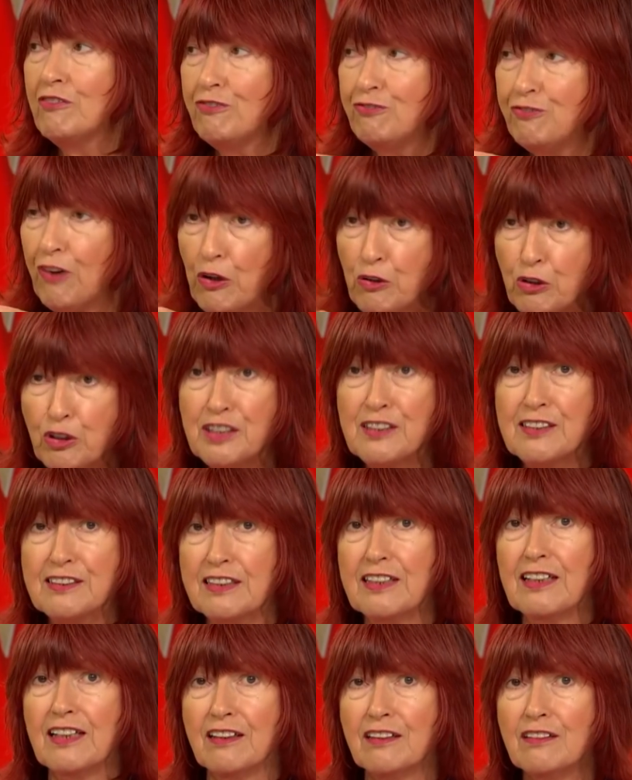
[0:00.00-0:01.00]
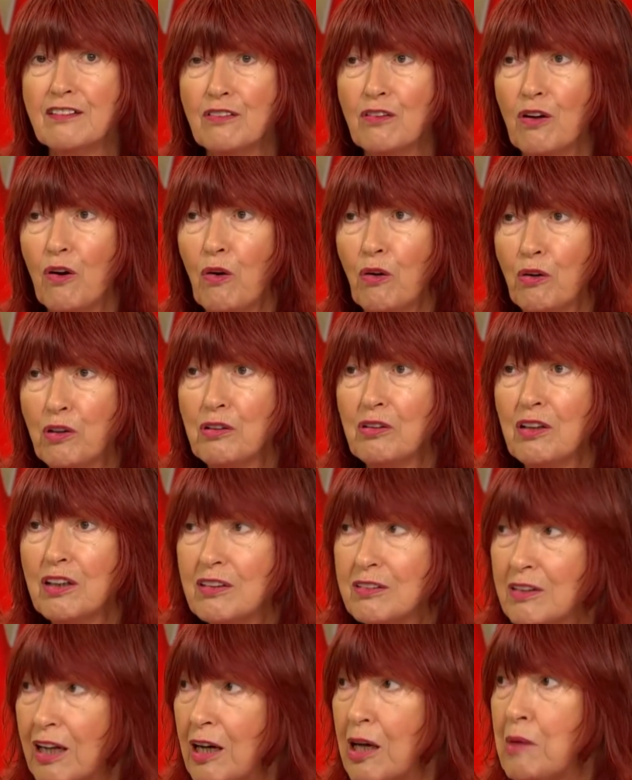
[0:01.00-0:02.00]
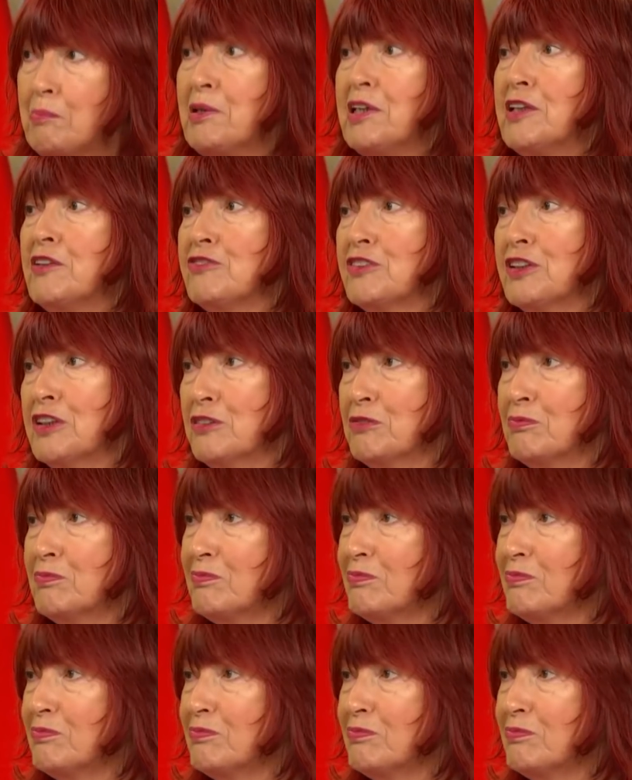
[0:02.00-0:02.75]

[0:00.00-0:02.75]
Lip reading: focus in on a bit of you.